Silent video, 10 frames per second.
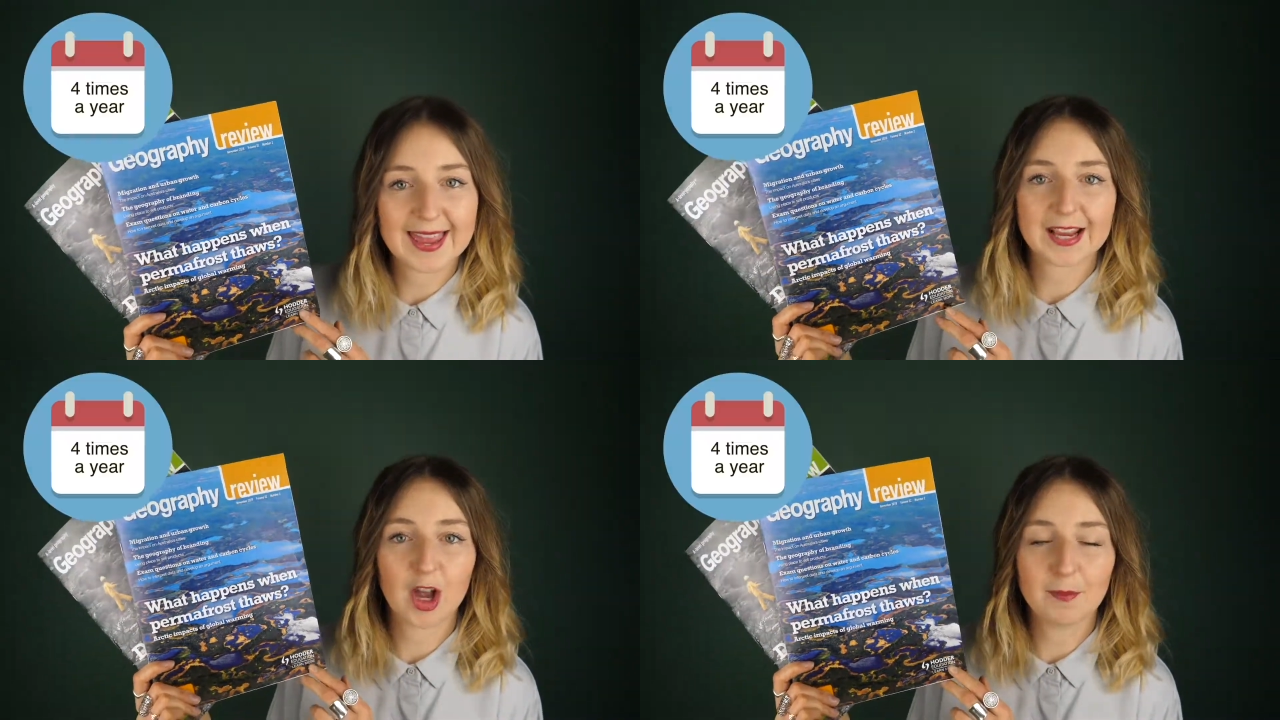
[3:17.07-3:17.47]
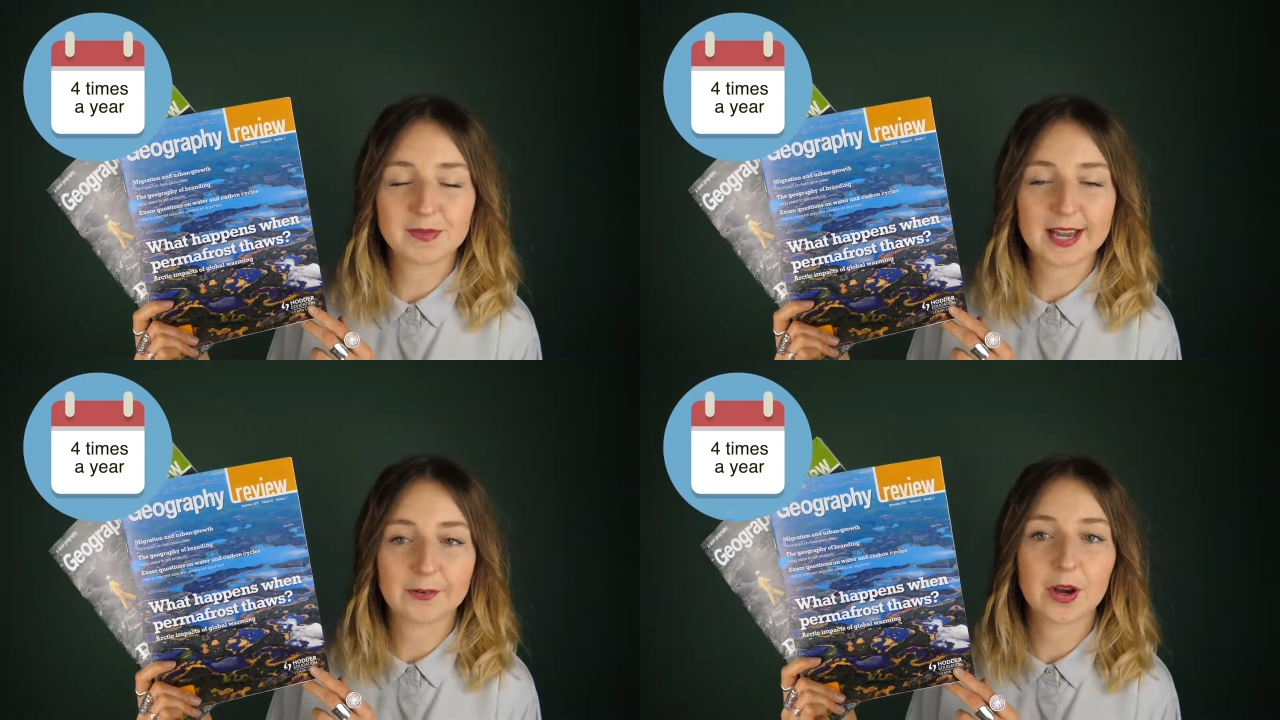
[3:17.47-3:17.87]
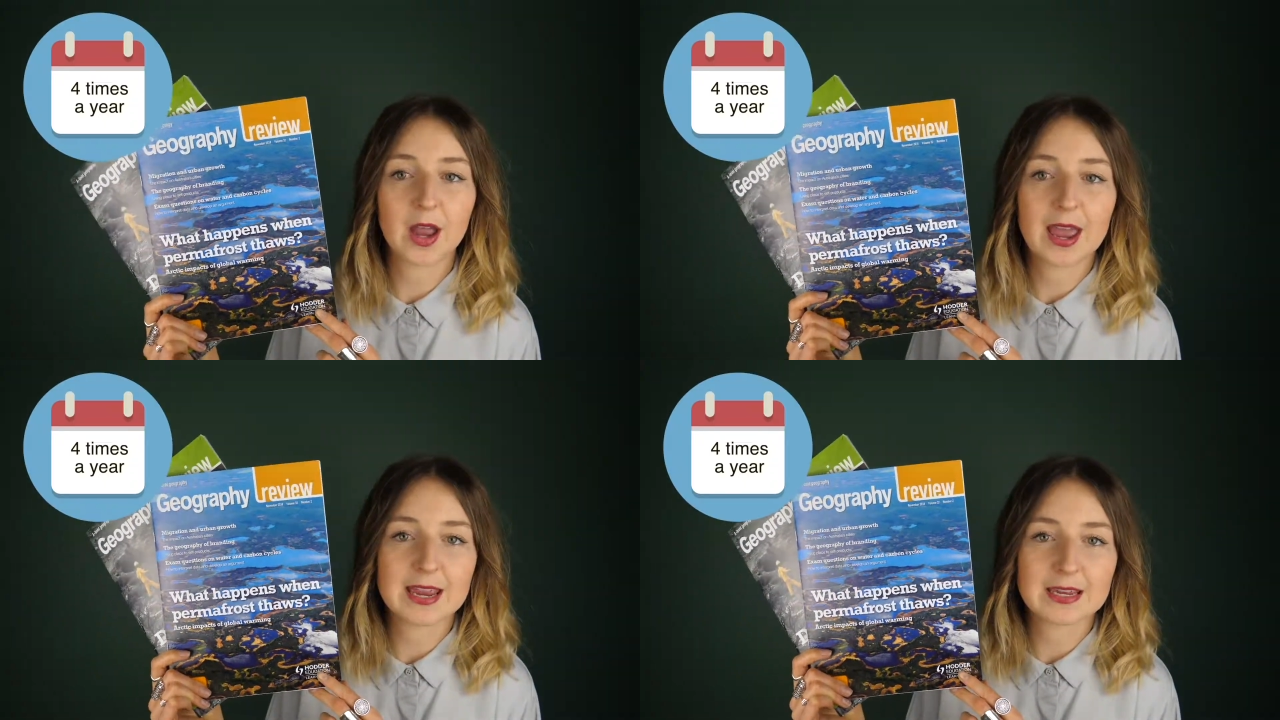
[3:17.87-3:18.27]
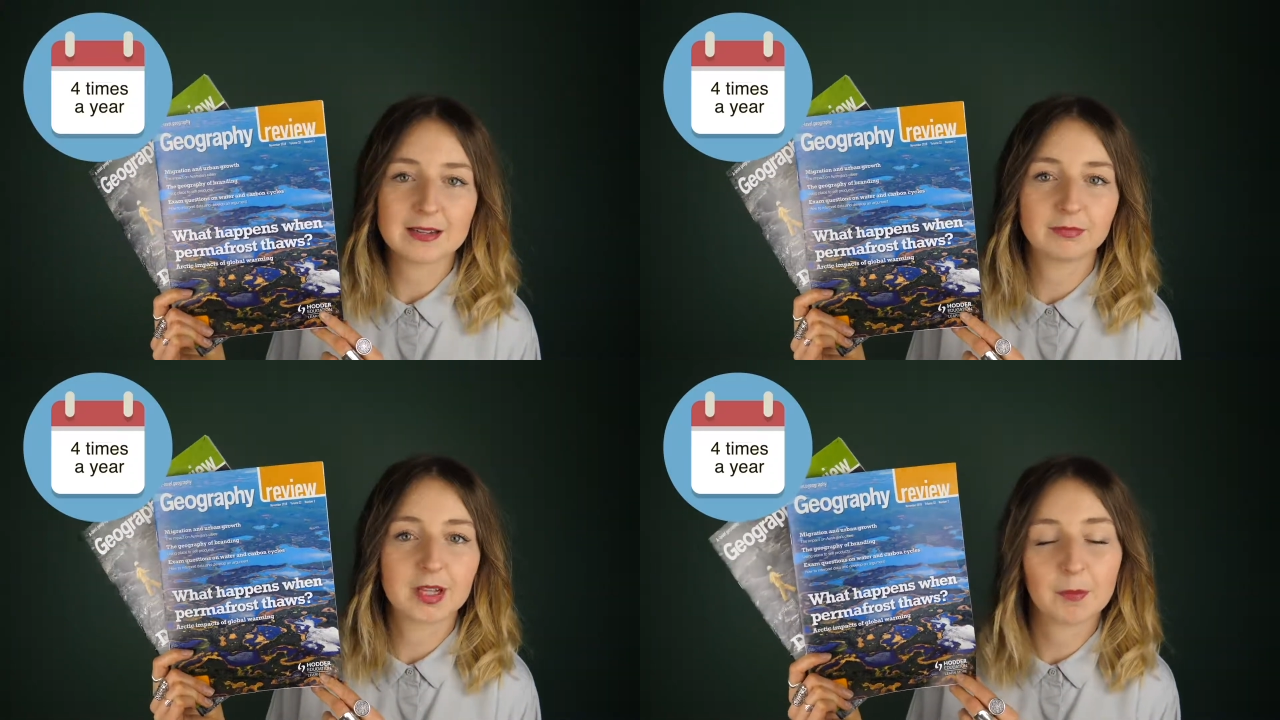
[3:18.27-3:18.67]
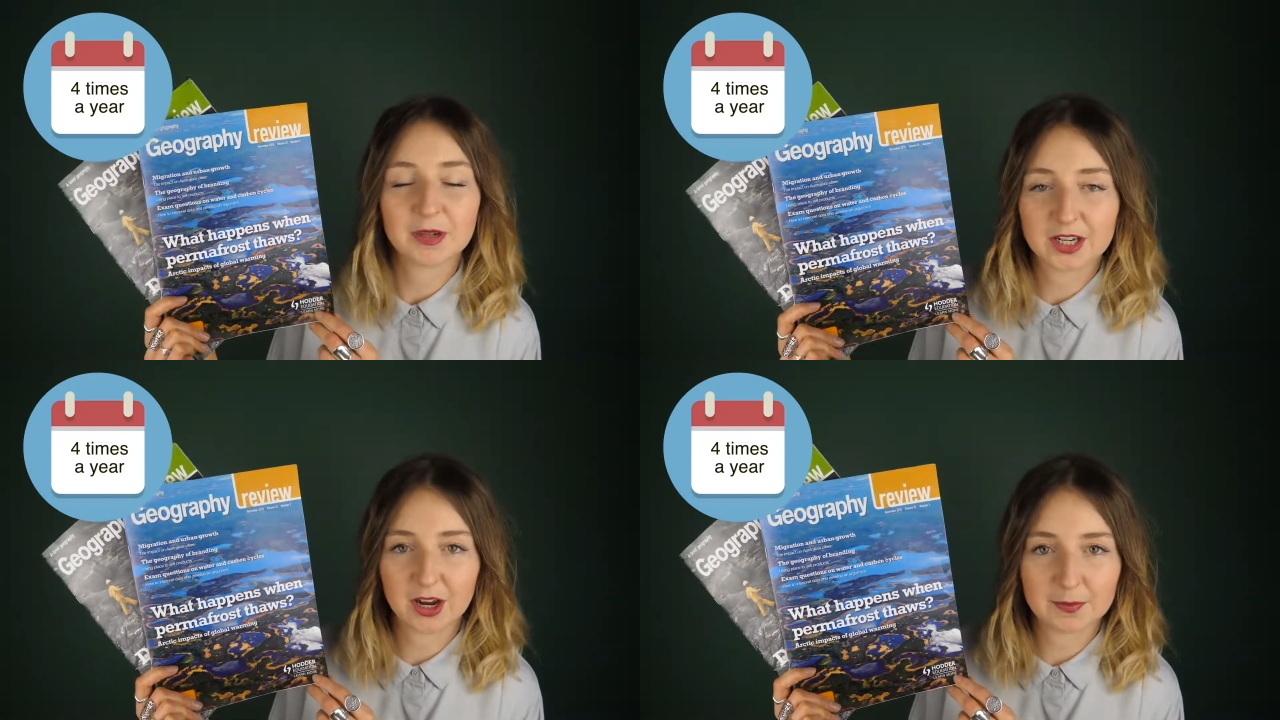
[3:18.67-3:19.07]
It comes out a
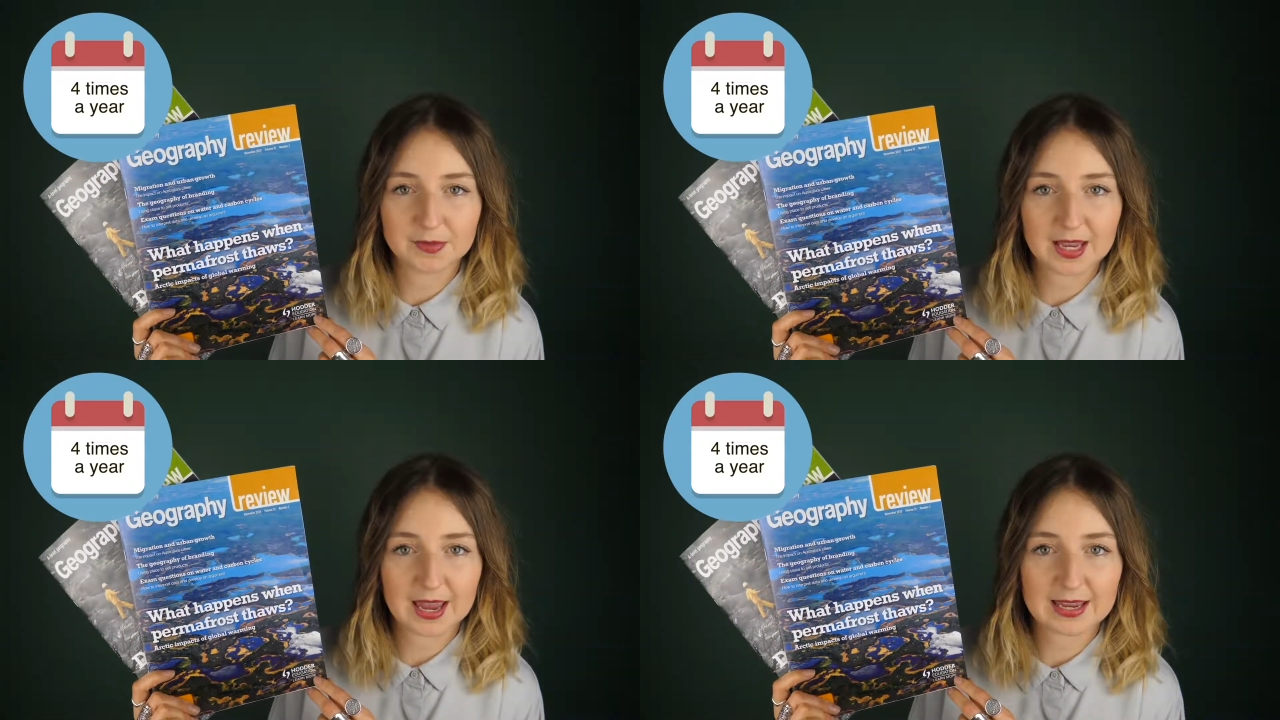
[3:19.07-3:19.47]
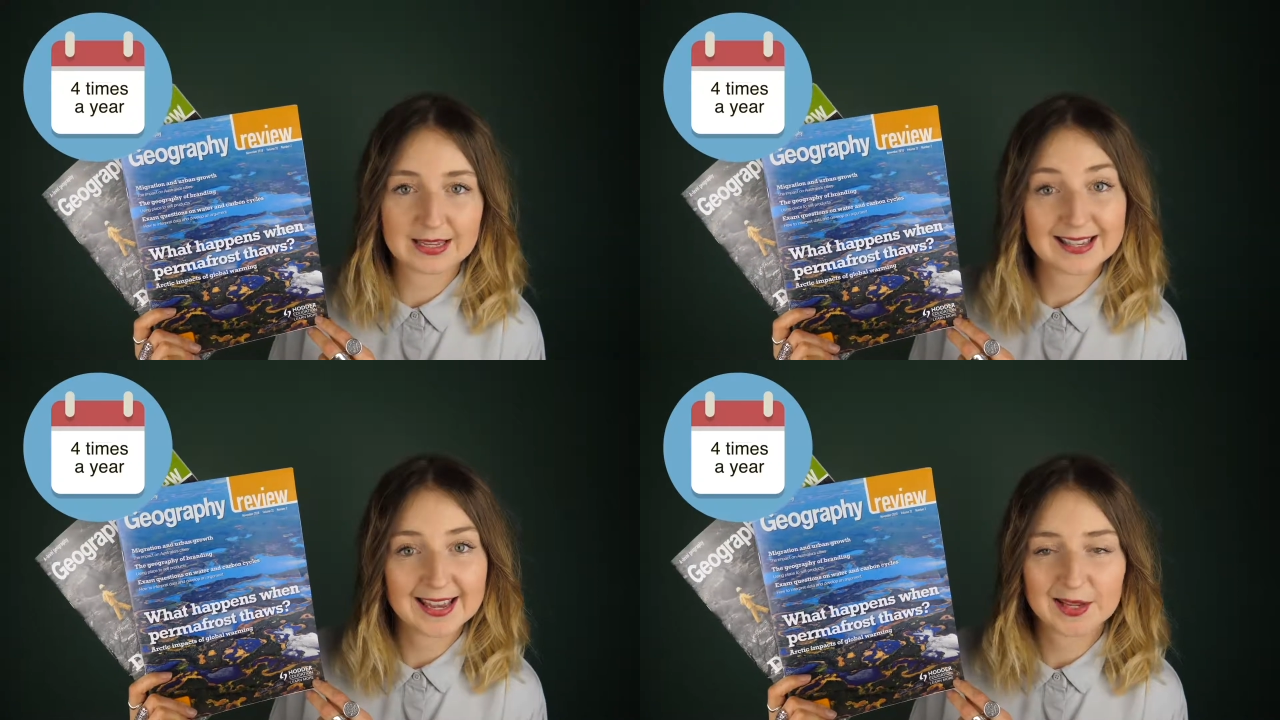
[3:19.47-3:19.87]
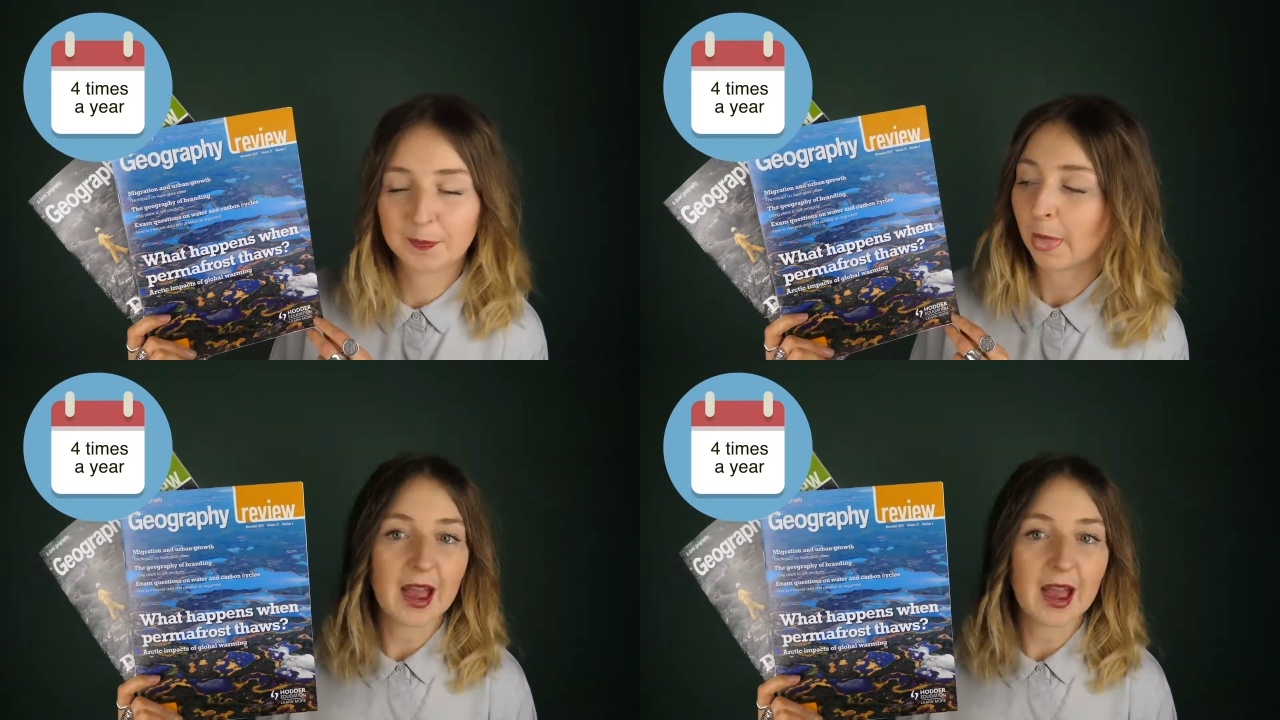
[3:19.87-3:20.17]
couple of times a year.